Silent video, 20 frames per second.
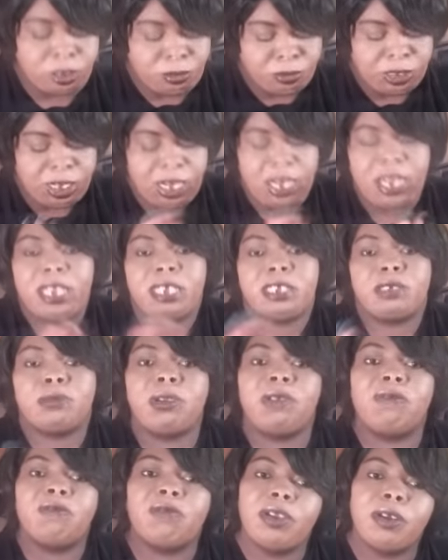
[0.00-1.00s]
Sometimes
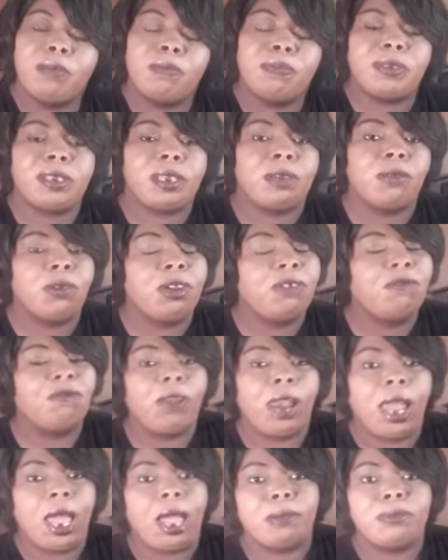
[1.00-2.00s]
we flips and we
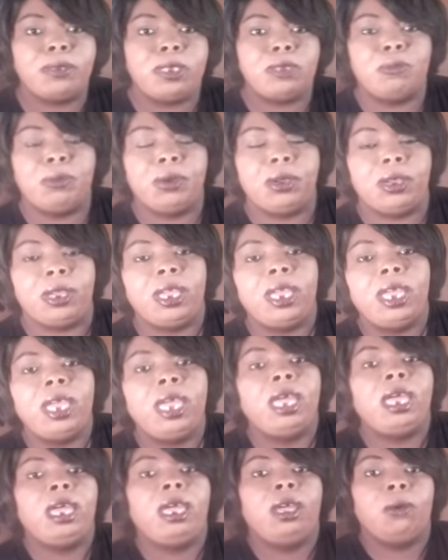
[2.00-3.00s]
flops, but
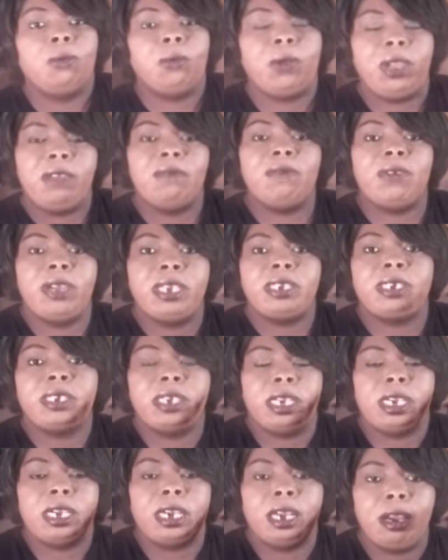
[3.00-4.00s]
we
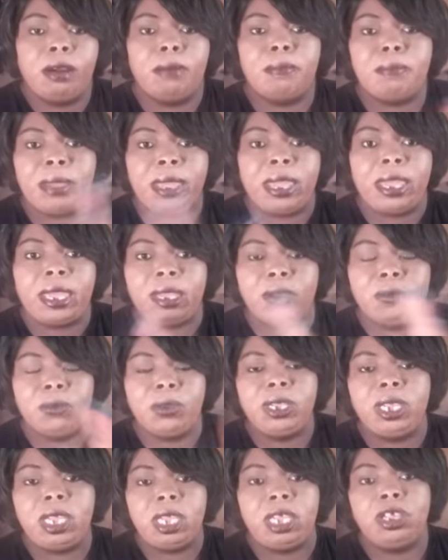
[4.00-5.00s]
eventually come back and
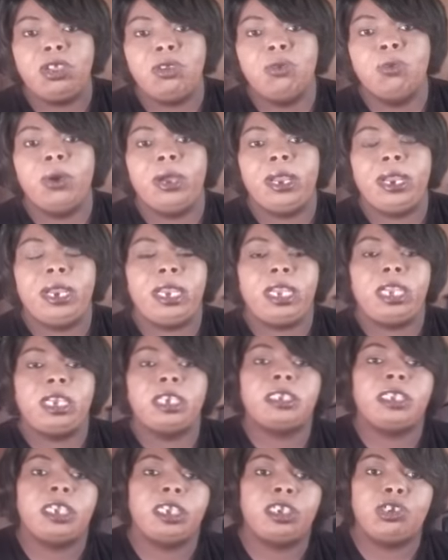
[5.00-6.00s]
we give you what it
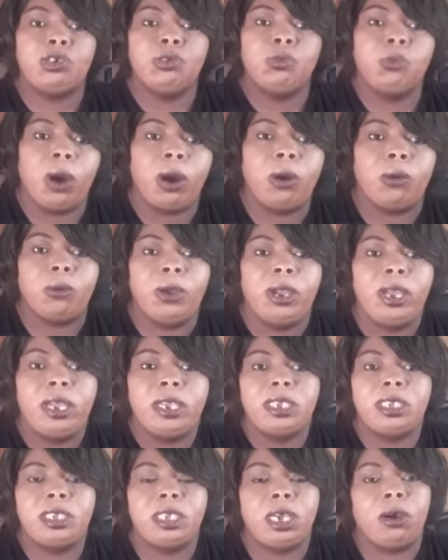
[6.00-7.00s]
is that you want.
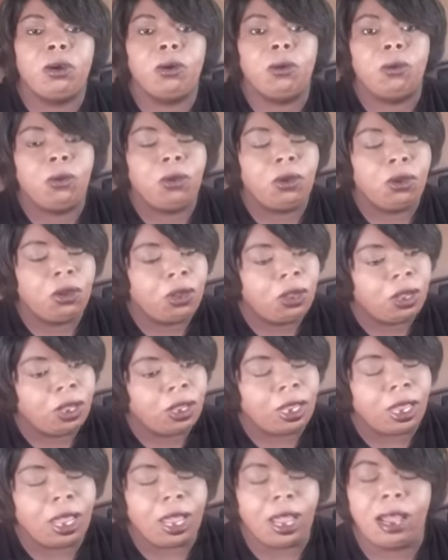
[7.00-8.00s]
So
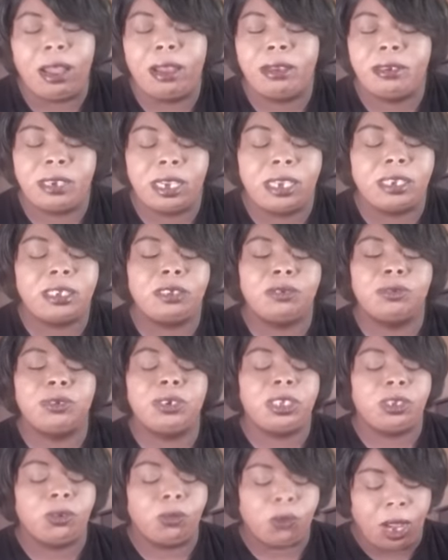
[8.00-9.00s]
uh, that's the
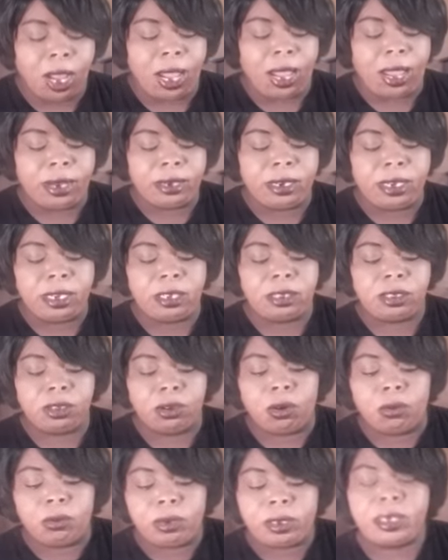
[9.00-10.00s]
reason why I didn't
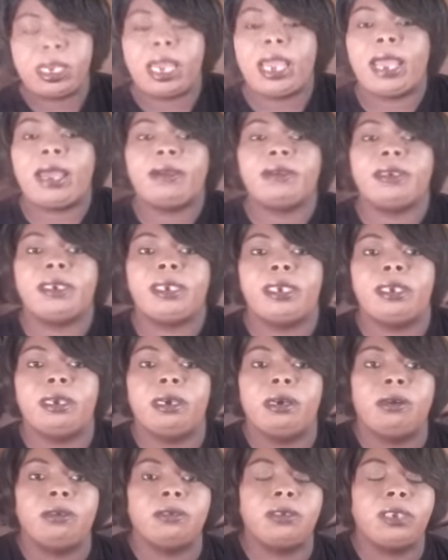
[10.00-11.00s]
throw the towel in
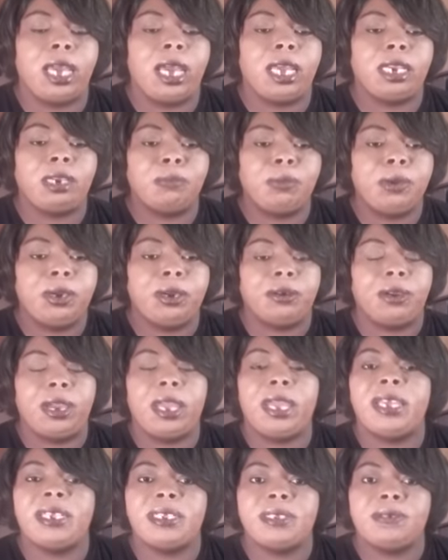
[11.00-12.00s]
on Tyler Perry
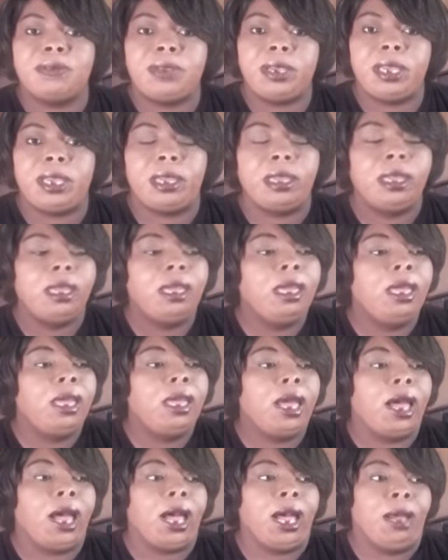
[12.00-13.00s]
as of yet.
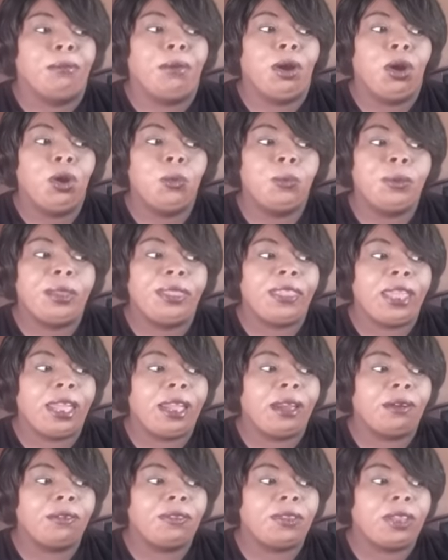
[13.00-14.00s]
I'm hoping
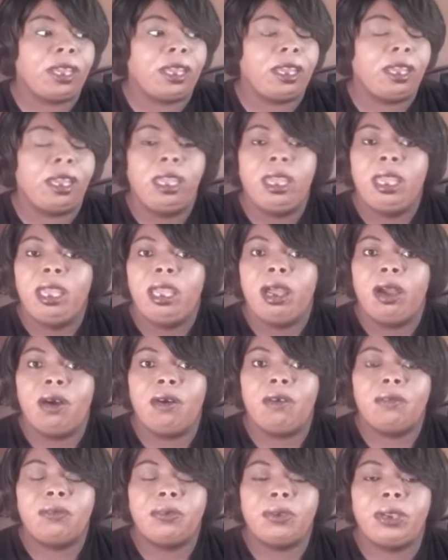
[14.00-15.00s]
now that
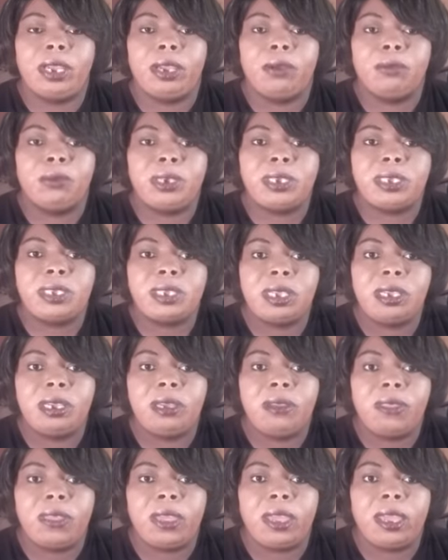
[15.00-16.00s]
hopefully we
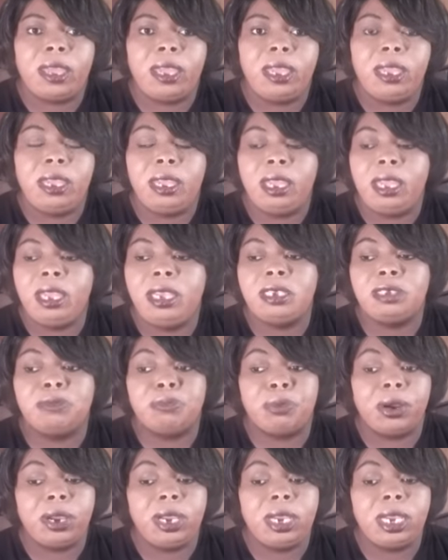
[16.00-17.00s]
see that he, he's
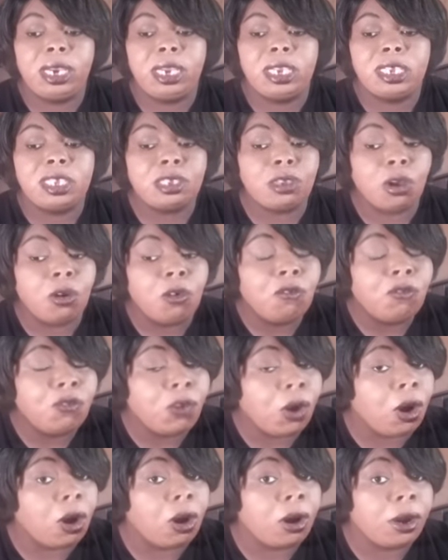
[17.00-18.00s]
bringing it so
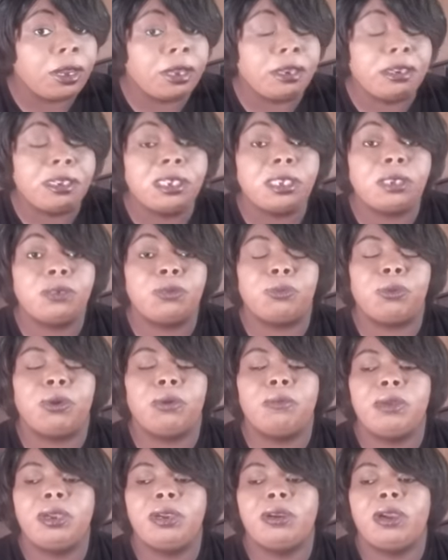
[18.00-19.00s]
far in this
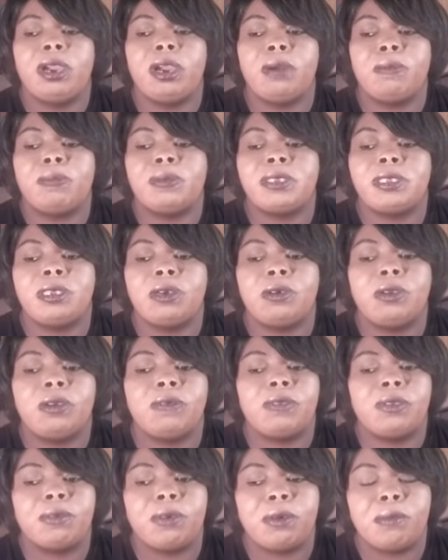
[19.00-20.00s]
premiere episode
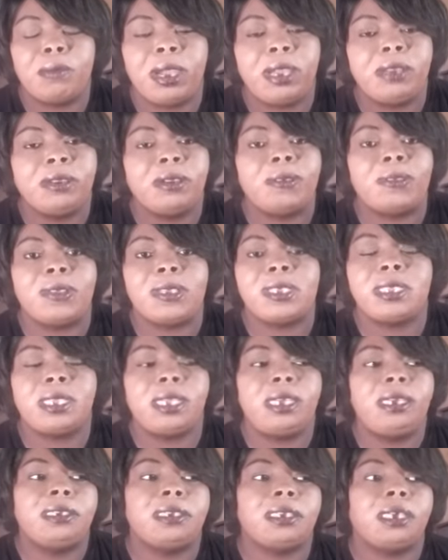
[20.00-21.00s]
of the remainder of the
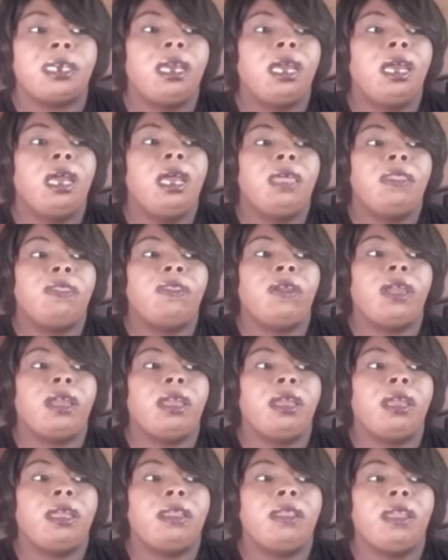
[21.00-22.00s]
season
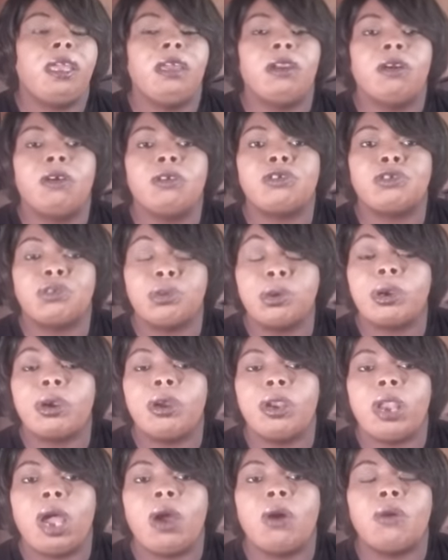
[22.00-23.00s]
that it'll
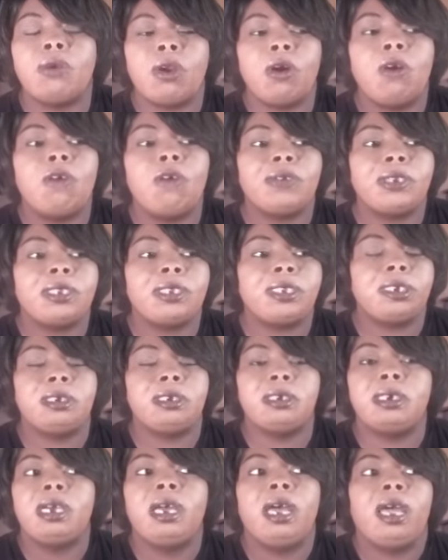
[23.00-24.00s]
trickle on over
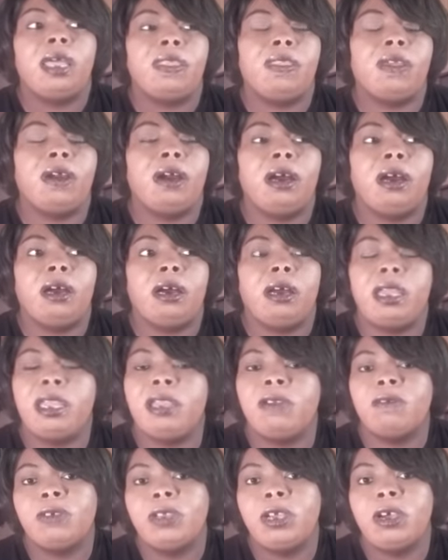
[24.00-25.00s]
to the uh,
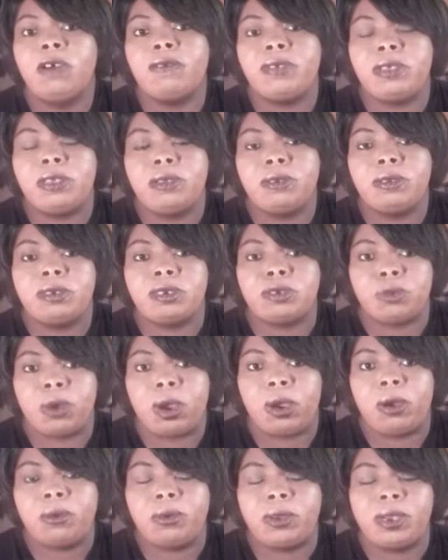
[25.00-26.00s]
If Loving You Is
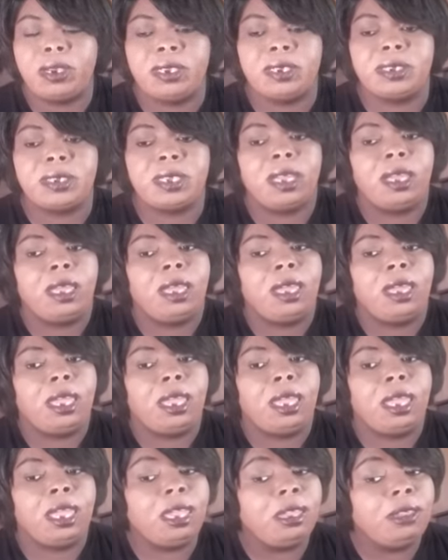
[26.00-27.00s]
Wrong, because
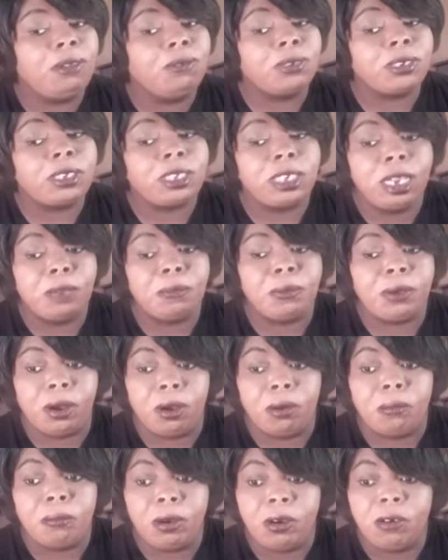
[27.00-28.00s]
he was slipping
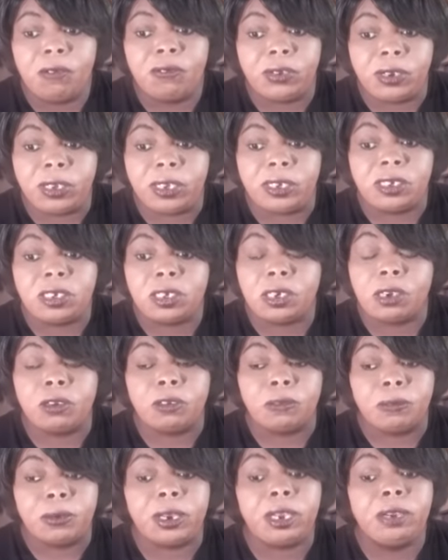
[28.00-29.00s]
on both of these
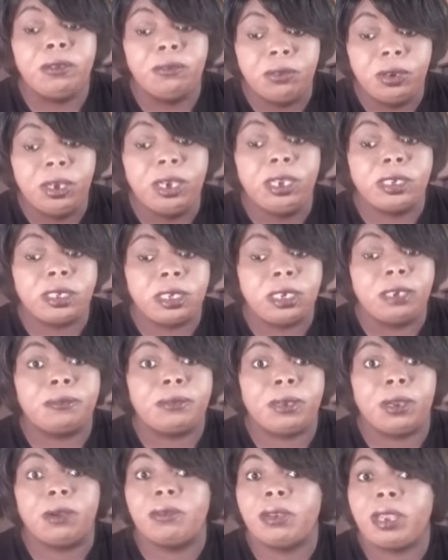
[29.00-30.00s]
shows, but he really
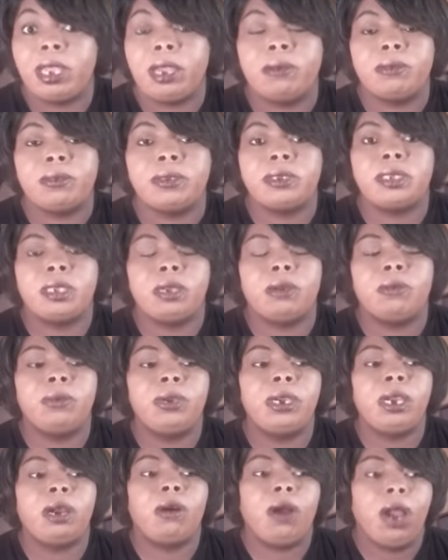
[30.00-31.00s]
slipped on that one. So
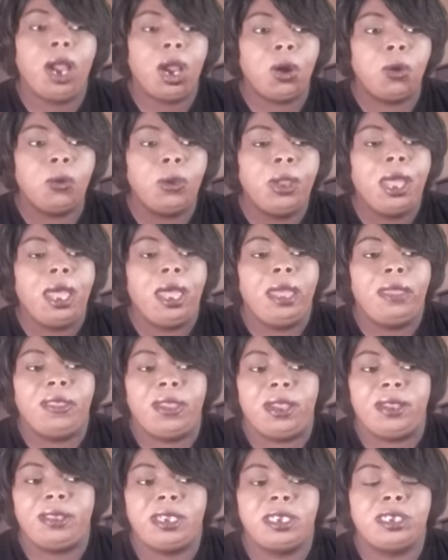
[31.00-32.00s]
we're going to hope
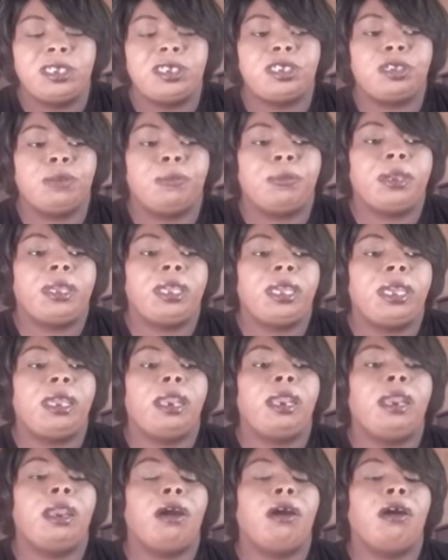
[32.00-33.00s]
that this is the
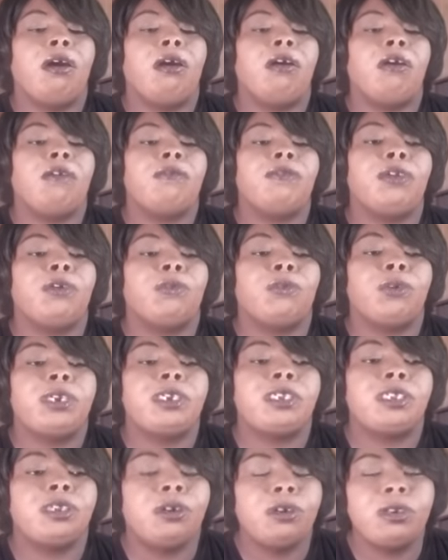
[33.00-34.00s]
beginning of the
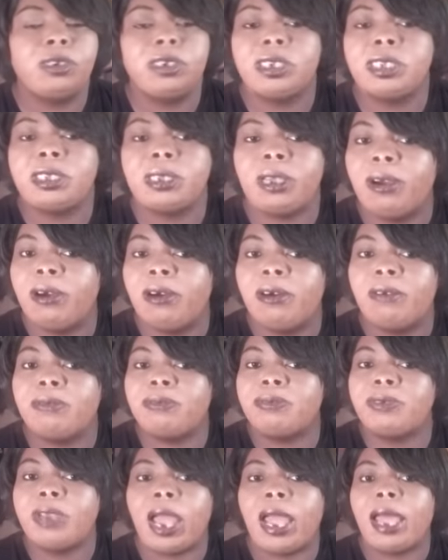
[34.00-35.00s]
resurgence of
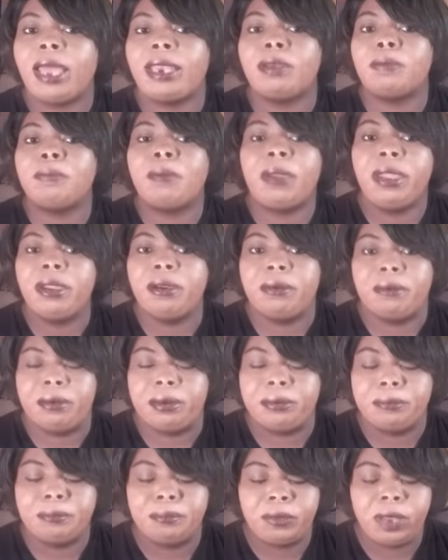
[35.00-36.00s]
Tyler Perry.